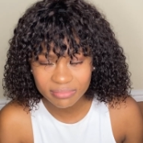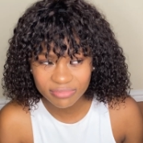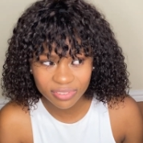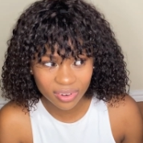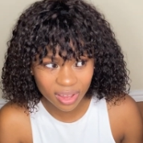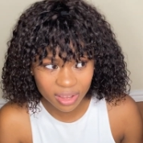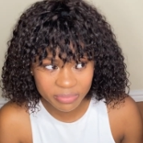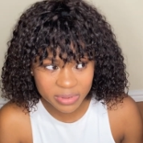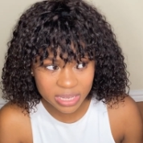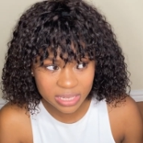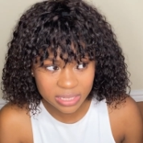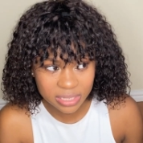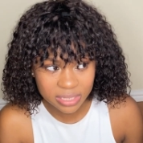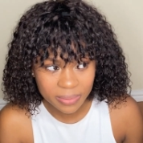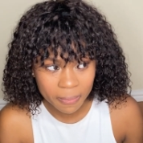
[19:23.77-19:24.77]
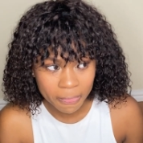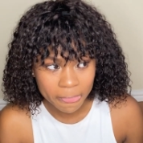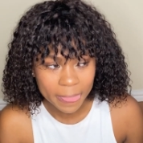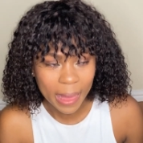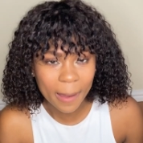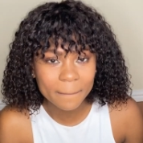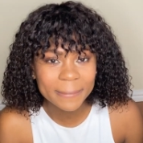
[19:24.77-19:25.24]
Vlogmas.
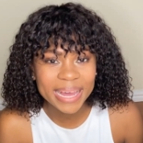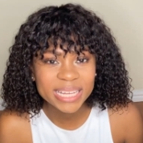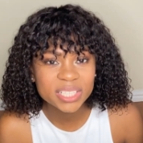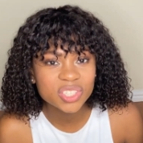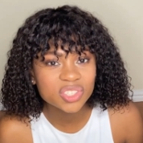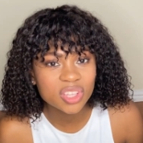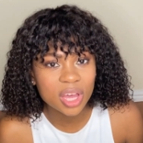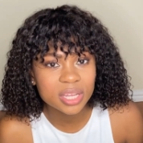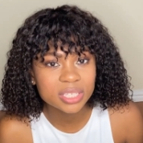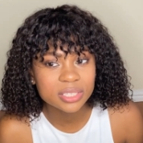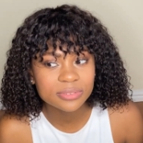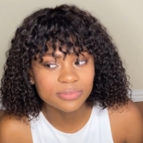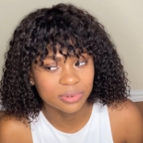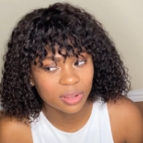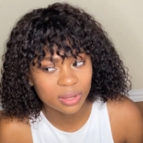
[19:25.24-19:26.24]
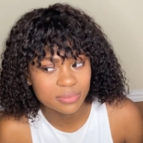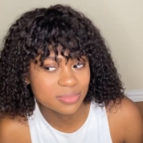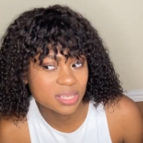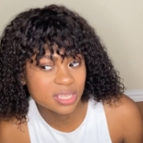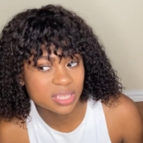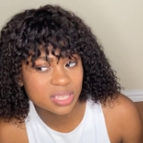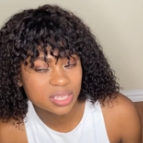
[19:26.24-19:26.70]
I might start Vlogmas